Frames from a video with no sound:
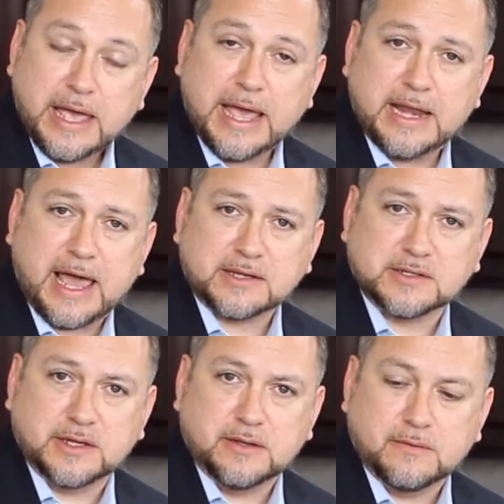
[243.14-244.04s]
and
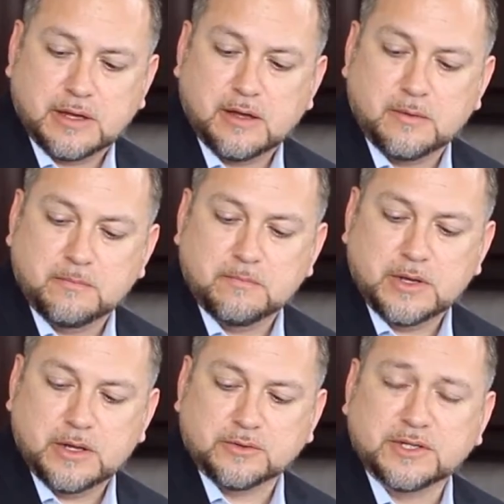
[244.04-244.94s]
actually
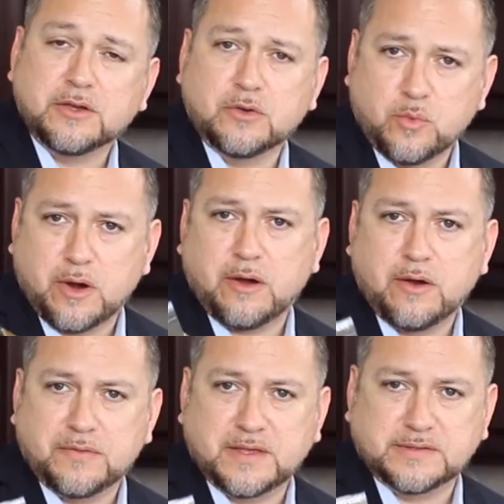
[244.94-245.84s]
it'll tell you where
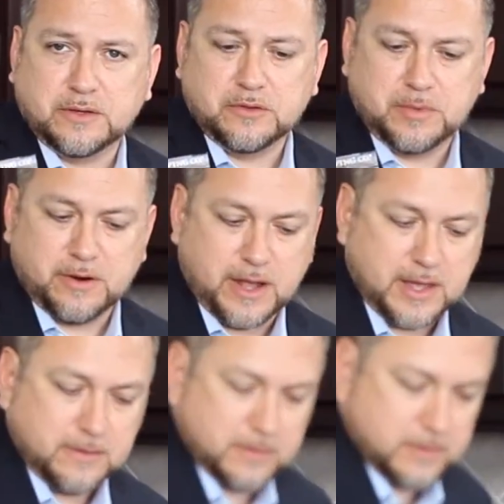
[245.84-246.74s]
they sell the beer at.